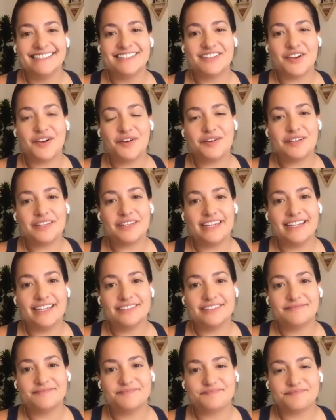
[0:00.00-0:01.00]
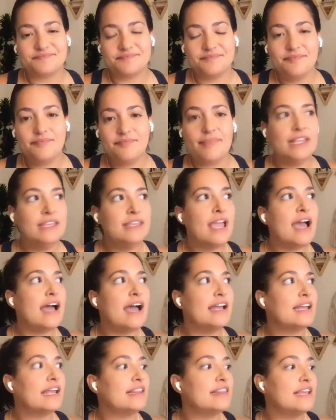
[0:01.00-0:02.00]
Totally.
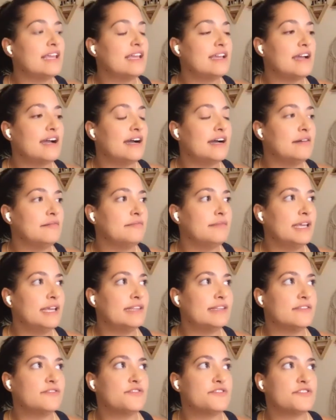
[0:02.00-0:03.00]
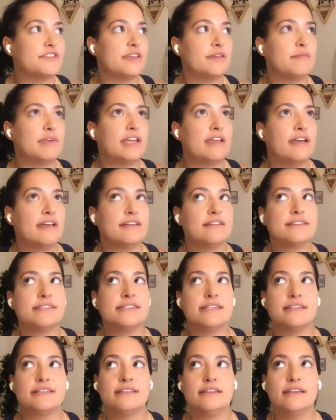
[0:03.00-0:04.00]
Yeah. And I think it's interesting
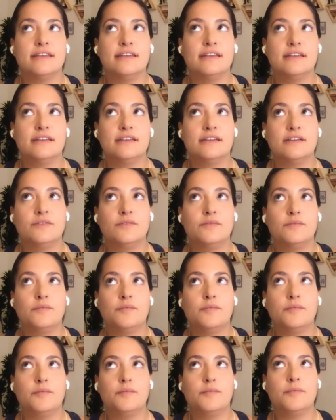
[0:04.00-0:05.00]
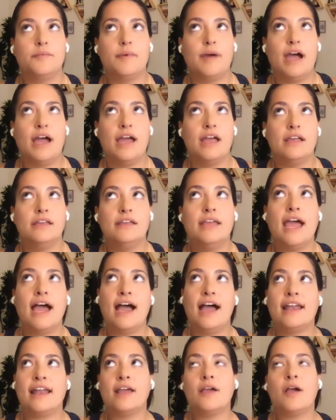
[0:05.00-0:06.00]
because
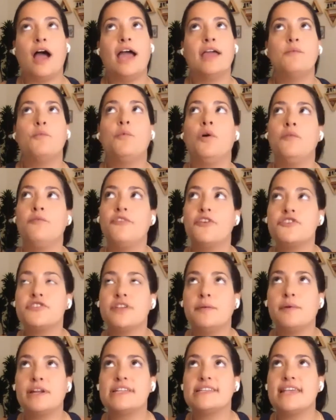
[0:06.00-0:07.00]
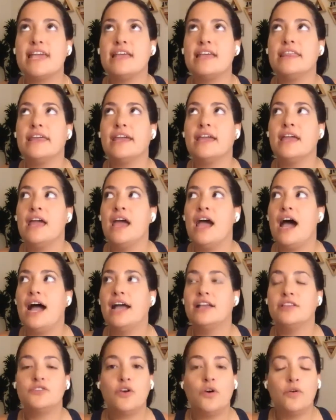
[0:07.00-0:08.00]
well, first I want to say like,
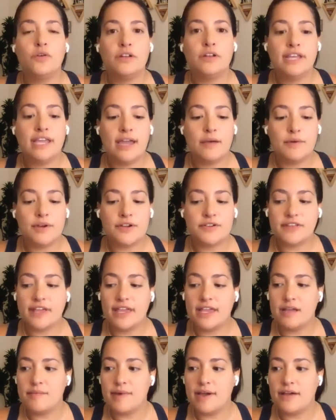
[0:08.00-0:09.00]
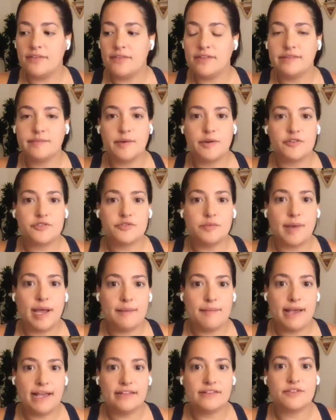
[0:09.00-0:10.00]
I totally get what you're saying about the spiritual
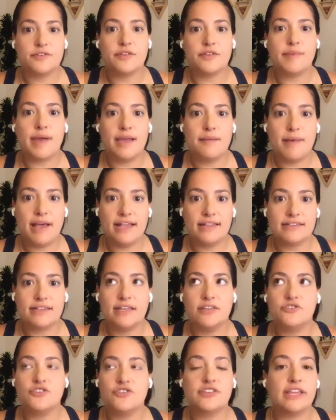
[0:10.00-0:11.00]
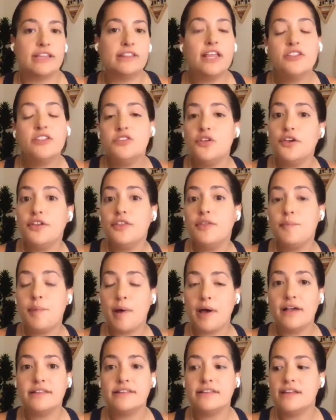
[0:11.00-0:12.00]
bypassing or the bypassing and just like, let's look at the
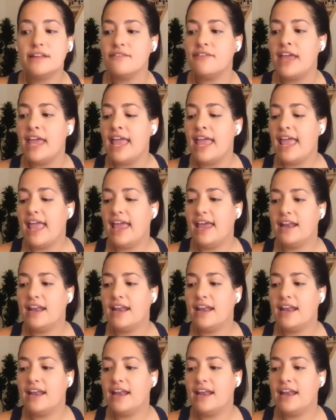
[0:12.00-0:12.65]
positive. Yeah.